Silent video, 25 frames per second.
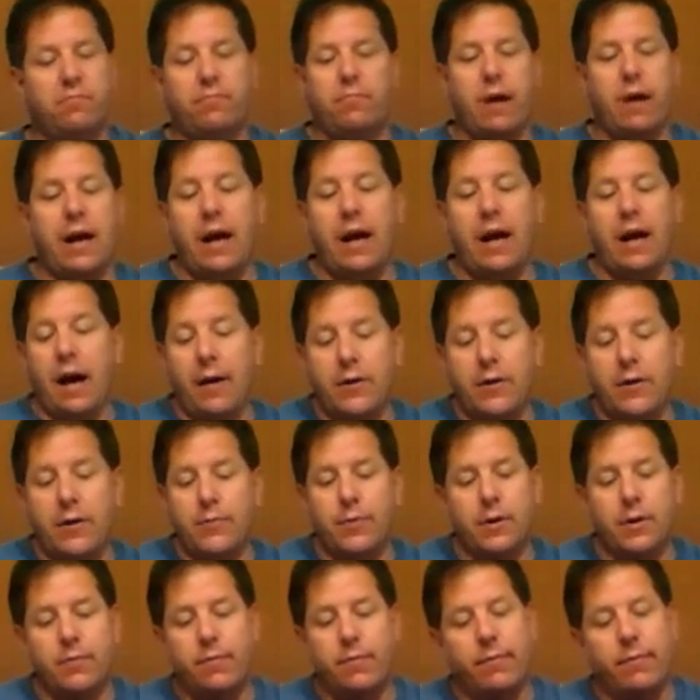I always
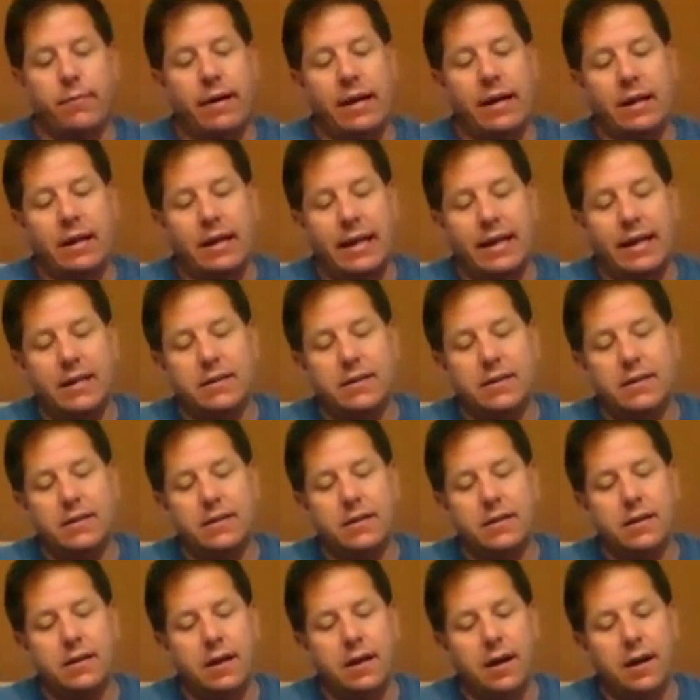put them in my lights.
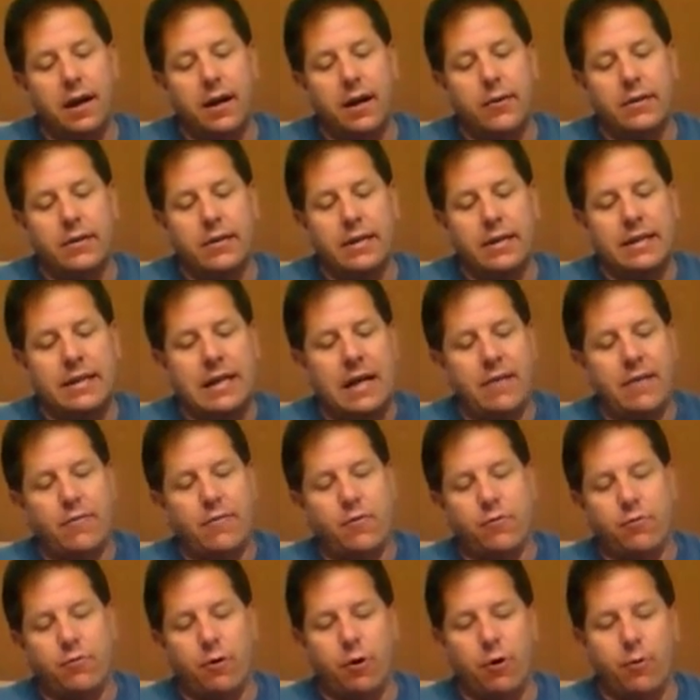I always like to have
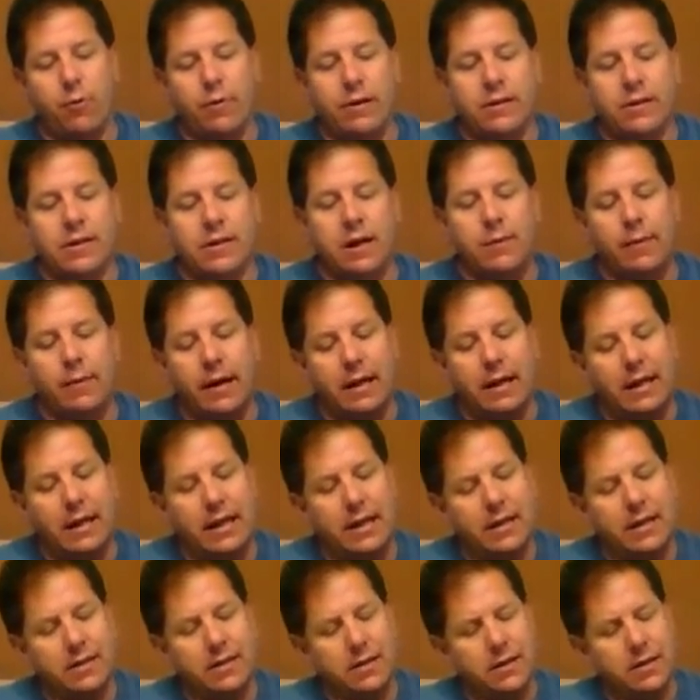chrome inside my
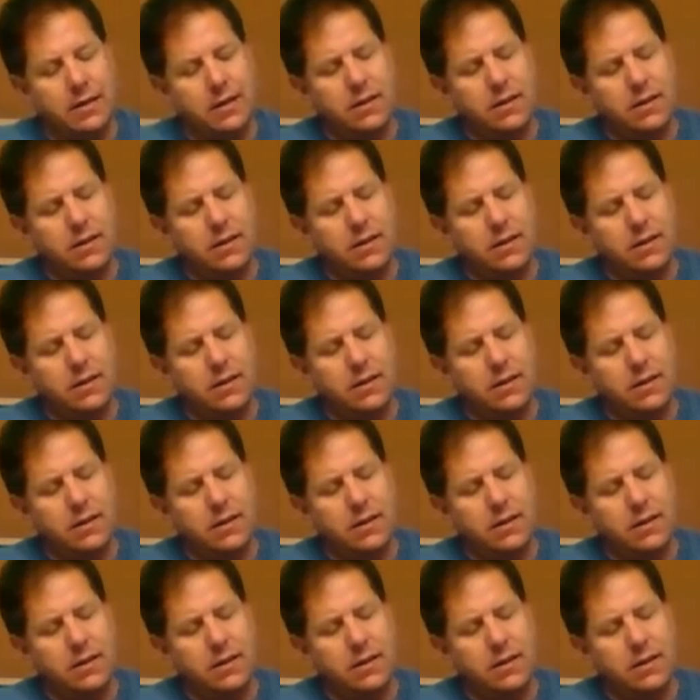lights.